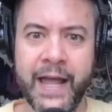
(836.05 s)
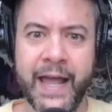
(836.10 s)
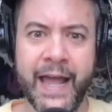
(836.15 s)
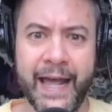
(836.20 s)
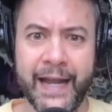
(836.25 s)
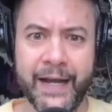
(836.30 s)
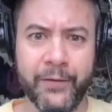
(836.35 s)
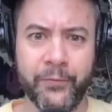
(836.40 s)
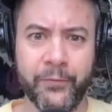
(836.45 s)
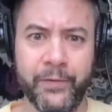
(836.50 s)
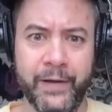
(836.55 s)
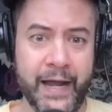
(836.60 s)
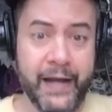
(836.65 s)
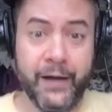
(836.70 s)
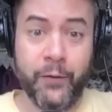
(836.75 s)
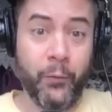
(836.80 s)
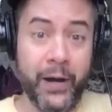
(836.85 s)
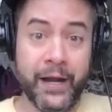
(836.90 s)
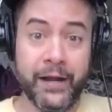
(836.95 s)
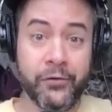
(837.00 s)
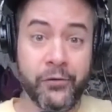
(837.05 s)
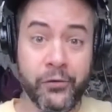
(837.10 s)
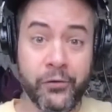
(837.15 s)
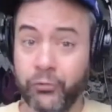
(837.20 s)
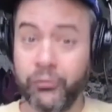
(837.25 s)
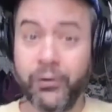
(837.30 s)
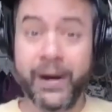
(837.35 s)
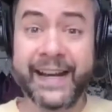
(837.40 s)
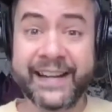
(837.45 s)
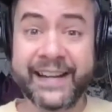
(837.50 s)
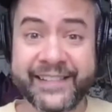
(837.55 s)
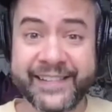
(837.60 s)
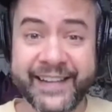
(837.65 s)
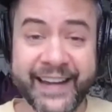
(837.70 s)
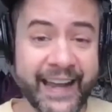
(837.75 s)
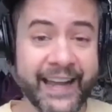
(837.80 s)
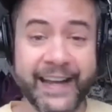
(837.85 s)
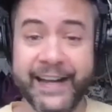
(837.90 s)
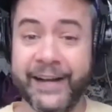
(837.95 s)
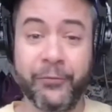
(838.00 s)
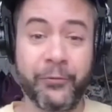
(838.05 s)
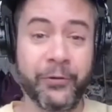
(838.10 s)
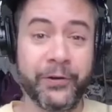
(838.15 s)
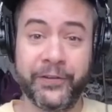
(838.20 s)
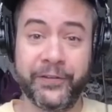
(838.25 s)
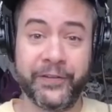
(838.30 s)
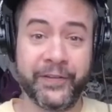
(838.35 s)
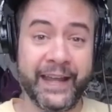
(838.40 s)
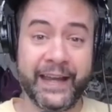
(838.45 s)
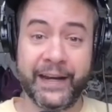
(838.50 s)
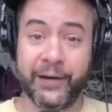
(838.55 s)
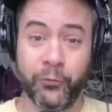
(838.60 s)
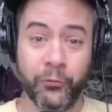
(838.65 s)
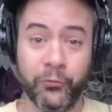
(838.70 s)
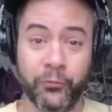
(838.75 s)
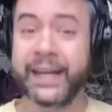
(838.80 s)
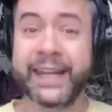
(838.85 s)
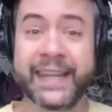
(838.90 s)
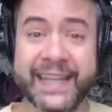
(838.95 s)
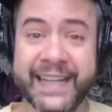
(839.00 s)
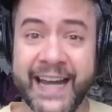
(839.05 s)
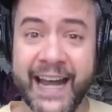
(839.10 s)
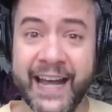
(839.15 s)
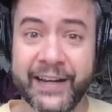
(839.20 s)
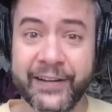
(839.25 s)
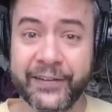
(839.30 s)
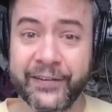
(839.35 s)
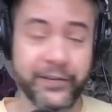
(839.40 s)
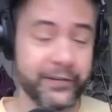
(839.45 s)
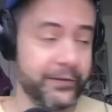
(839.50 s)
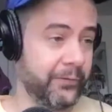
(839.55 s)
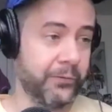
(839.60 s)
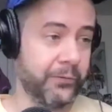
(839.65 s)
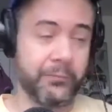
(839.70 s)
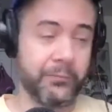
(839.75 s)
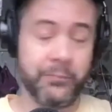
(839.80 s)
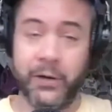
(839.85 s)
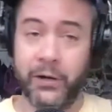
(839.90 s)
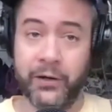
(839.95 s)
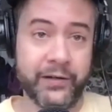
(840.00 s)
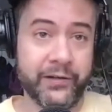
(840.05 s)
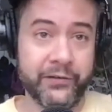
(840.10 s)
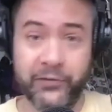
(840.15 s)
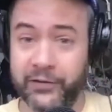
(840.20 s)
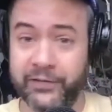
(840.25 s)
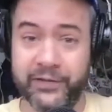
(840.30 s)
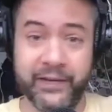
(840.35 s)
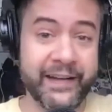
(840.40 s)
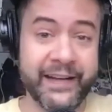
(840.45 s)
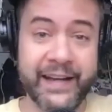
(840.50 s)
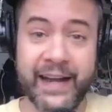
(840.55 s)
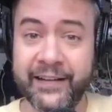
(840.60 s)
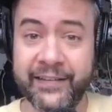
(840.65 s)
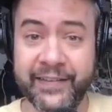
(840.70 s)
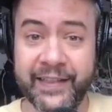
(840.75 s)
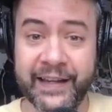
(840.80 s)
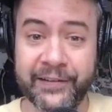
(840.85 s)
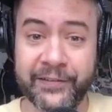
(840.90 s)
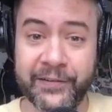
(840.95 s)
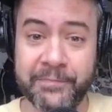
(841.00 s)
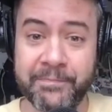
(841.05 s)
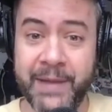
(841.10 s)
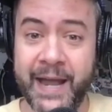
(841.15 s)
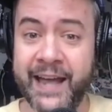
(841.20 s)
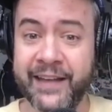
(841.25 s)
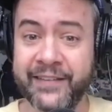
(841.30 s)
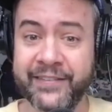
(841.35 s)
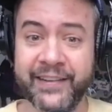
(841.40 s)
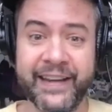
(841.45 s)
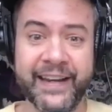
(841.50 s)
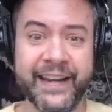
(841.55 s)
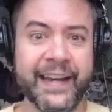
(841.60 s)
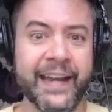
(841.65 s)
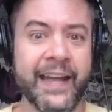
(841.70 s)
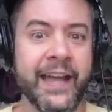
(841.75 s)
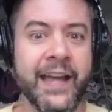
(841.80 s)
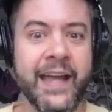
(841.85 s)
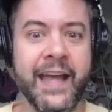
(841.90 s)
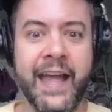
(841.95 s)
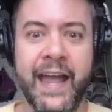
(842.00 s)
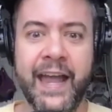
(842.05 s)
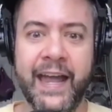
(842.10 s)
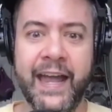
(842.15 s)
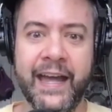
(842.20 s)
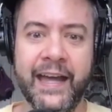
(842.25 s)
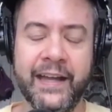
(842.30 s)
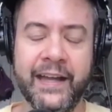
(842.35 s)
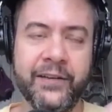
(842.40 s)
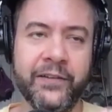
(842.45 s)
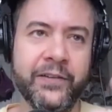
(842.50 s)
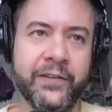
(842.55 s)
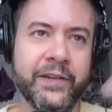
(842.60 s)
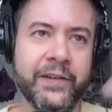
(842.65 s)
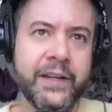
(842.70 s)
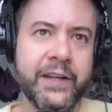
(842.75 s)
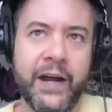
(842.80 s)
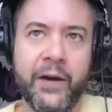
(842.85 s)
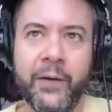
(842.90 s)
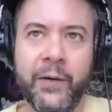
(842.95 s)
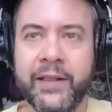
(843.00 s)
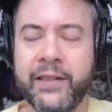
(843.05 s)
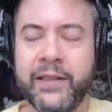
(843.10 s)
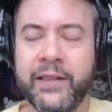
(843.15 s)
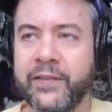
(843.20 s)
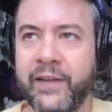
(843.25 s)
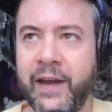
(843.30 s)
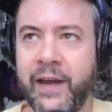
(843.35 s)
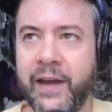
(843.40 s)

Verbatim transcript: And it and it went great. And it was like really nice. Marc just said nice things in passing. And, you know, at this time